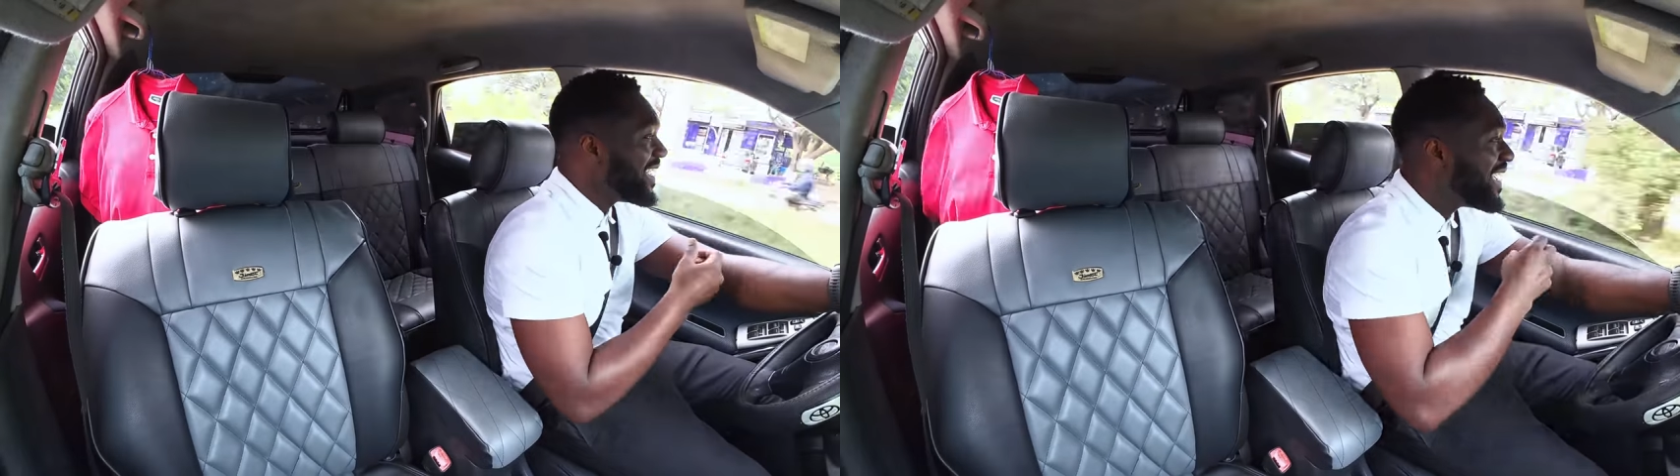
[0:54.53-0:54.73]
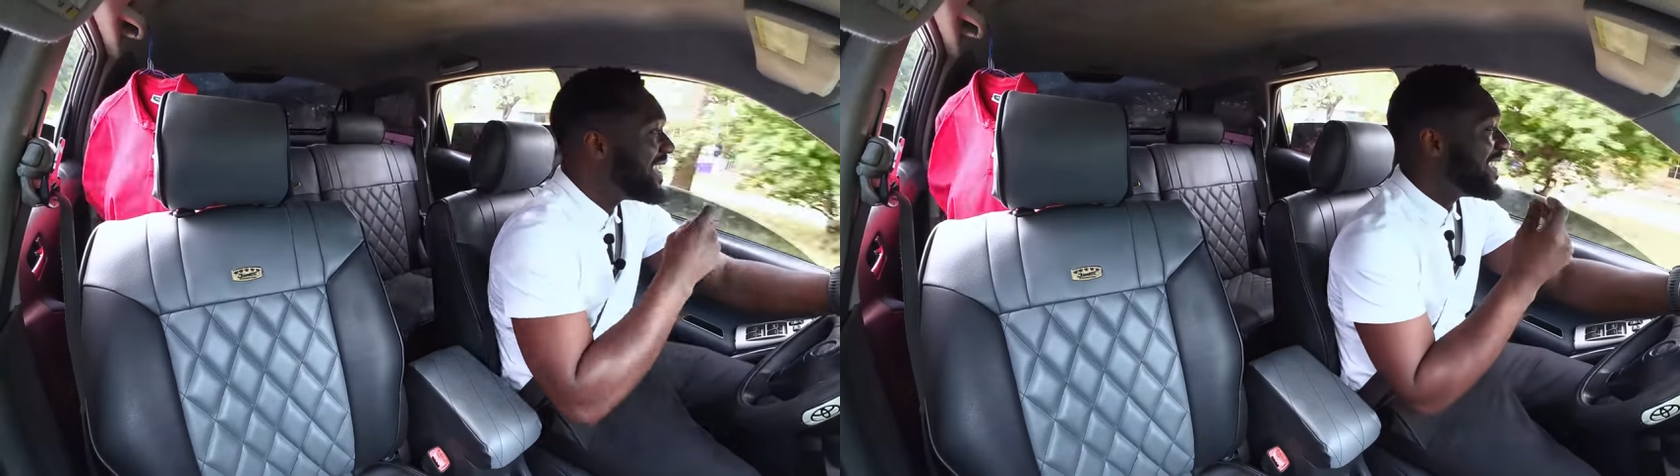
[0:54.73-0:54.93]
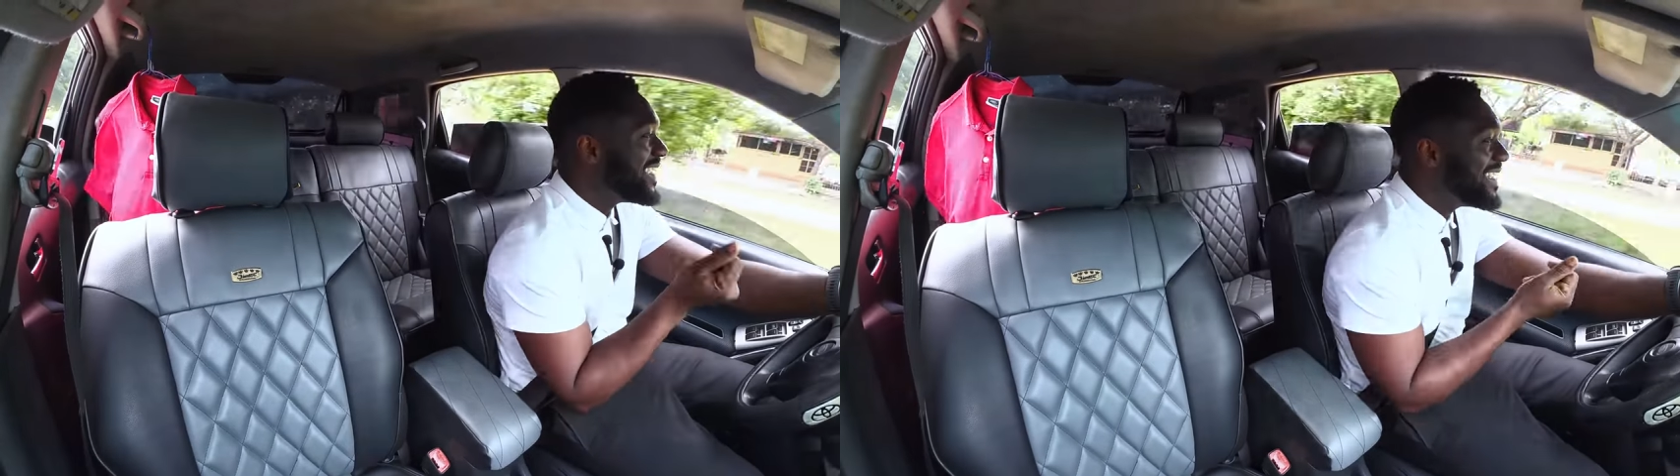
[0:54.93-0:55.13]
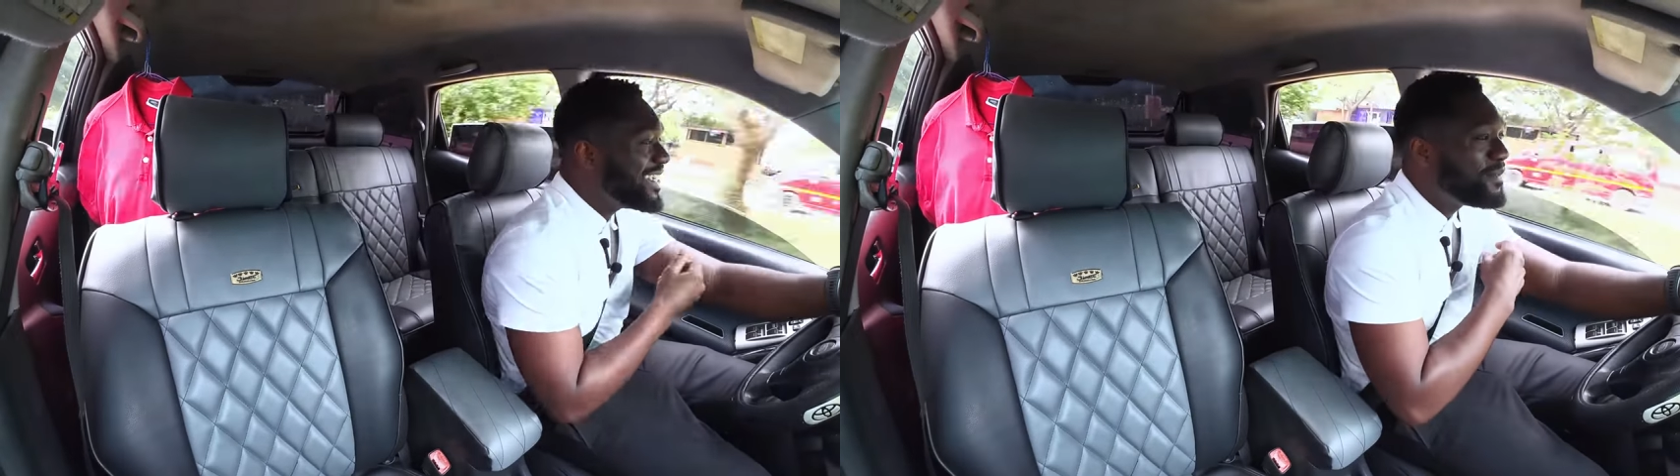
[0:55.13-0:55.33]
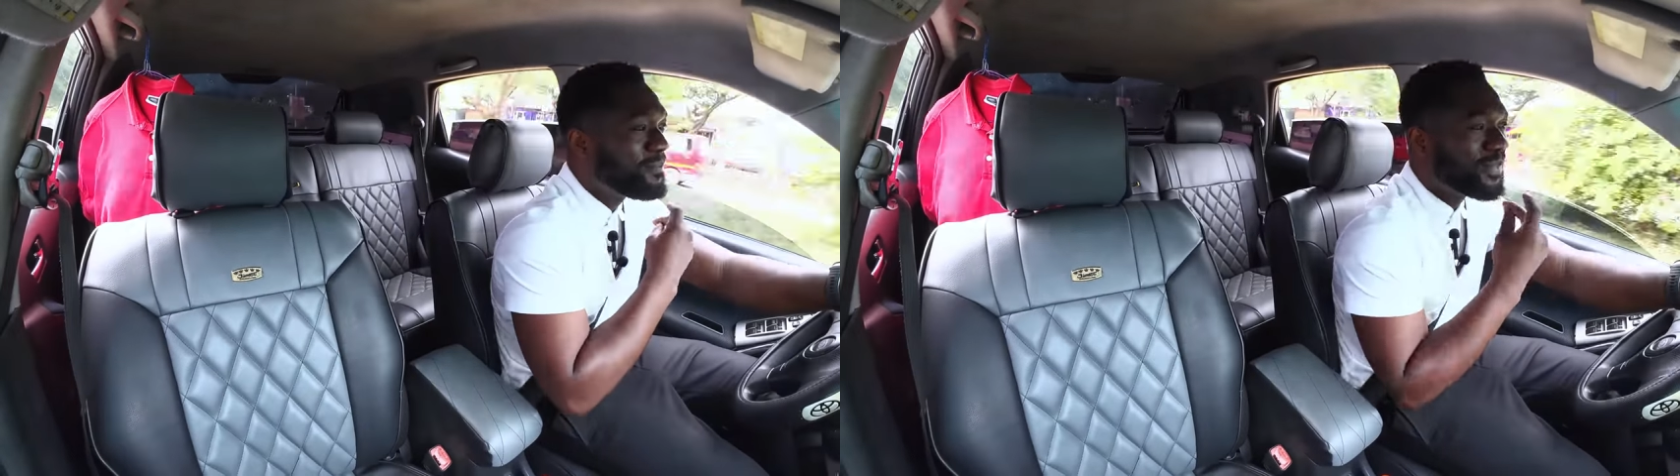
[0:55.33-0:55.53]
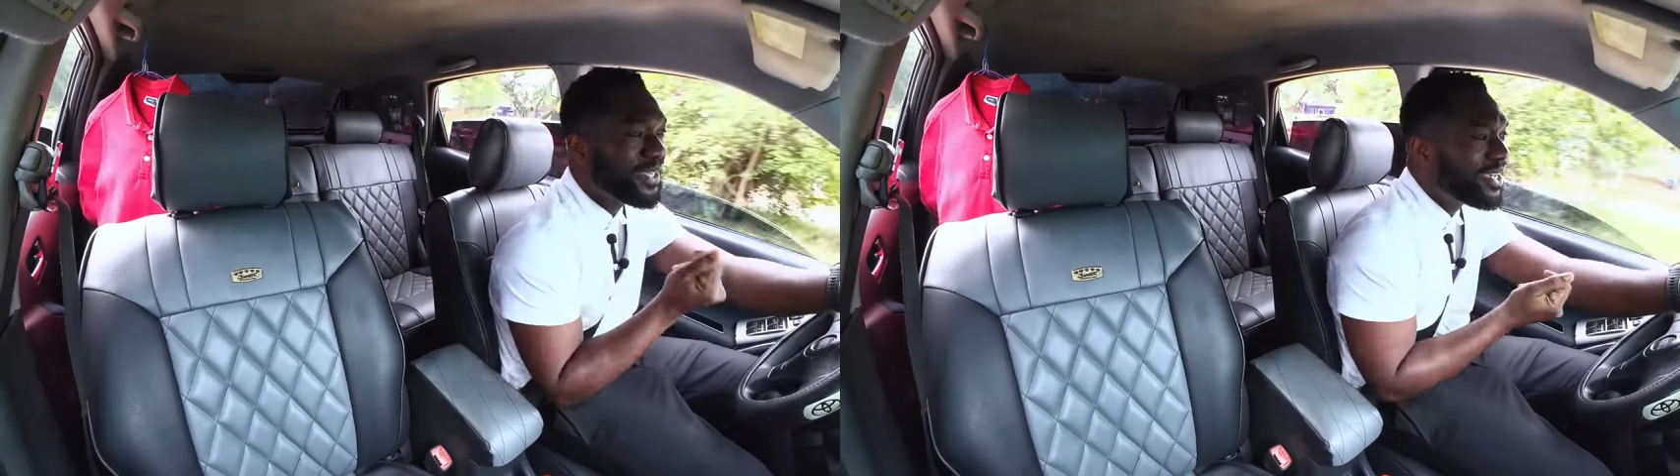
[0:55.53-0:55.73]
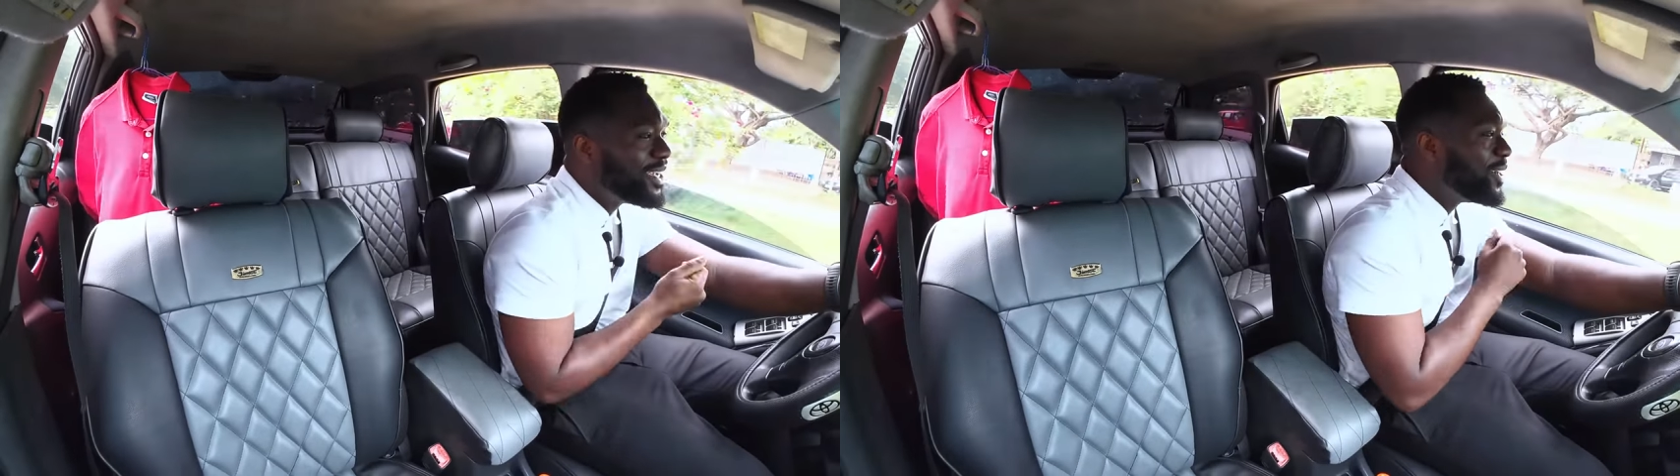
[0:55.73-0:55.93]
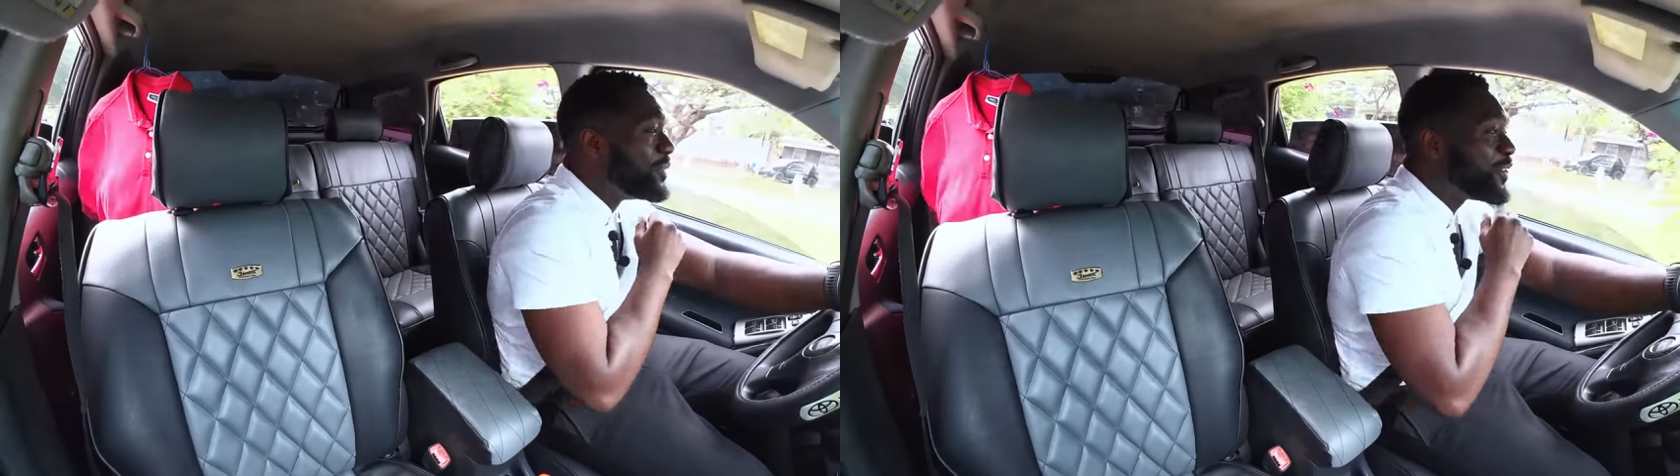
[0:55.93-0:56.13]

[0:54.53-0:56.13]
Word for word: with munchies,